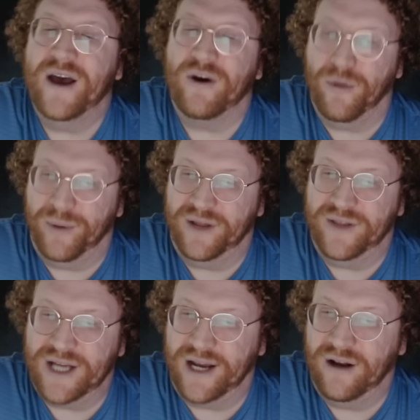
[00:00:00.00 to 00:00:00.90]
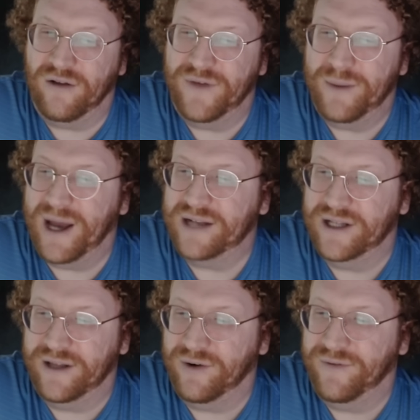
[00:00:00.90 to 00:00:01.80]
incorporating the technical feedback
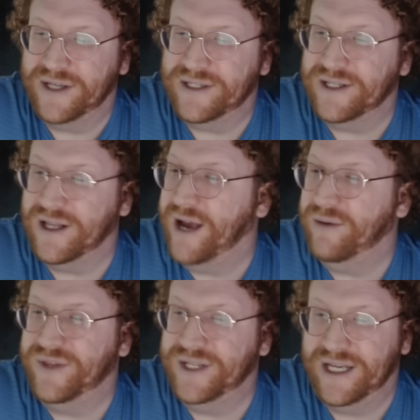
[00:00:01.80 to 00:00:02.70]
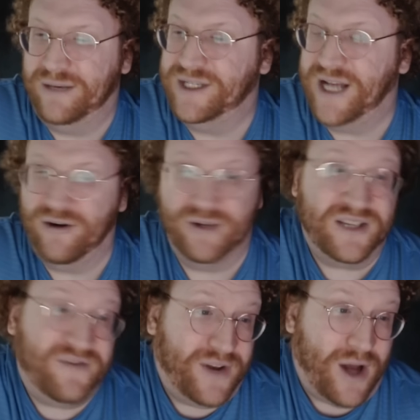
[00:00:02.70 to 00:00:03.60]
to deliver fixes aligned with the team standard.
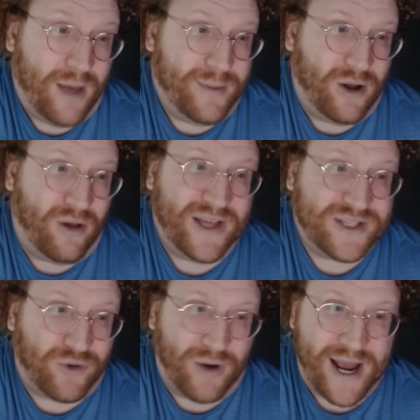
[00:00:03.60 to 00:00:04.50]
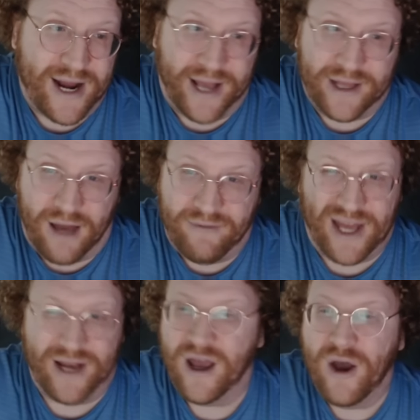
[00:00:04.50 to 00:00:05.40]
That's phenomenal. That's great. I love
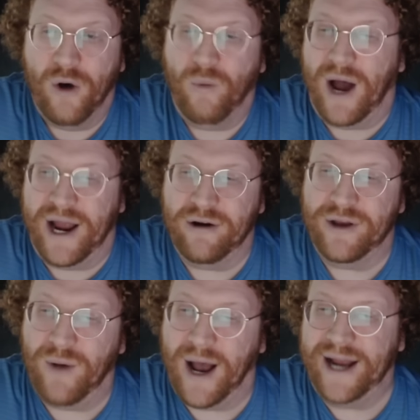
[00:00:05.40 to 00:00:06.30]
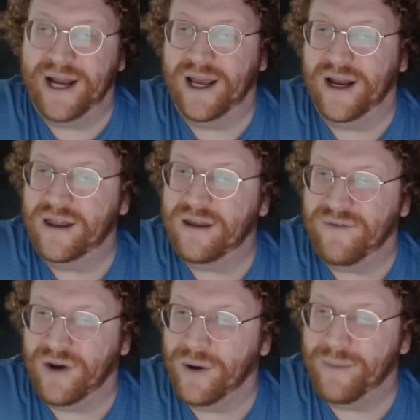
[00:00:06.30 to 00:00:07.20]
it. Why are you hiding it at the
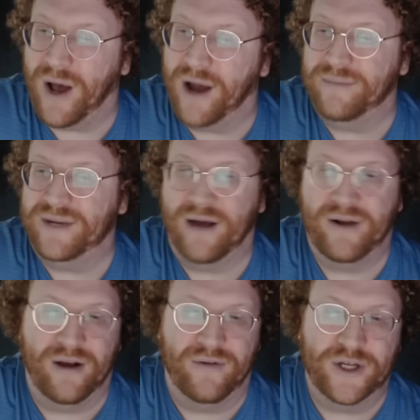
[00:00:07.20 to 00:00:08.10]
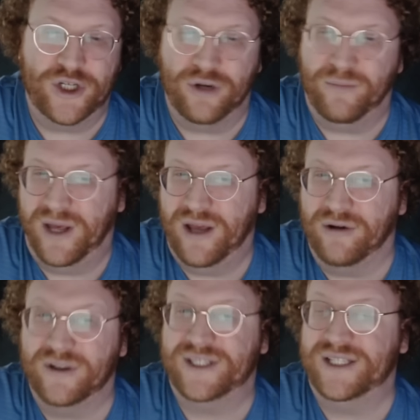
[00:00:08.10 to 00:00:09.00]
very bottom down here? This should be
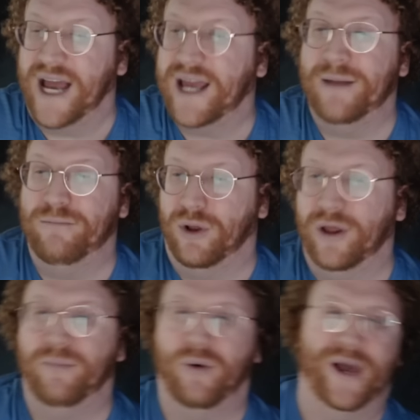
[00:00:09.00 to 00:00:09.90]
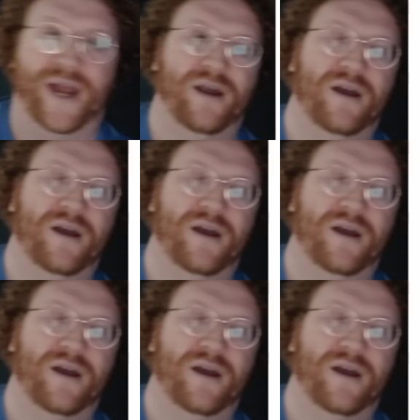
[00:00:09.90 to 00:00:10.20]
your second bullet point.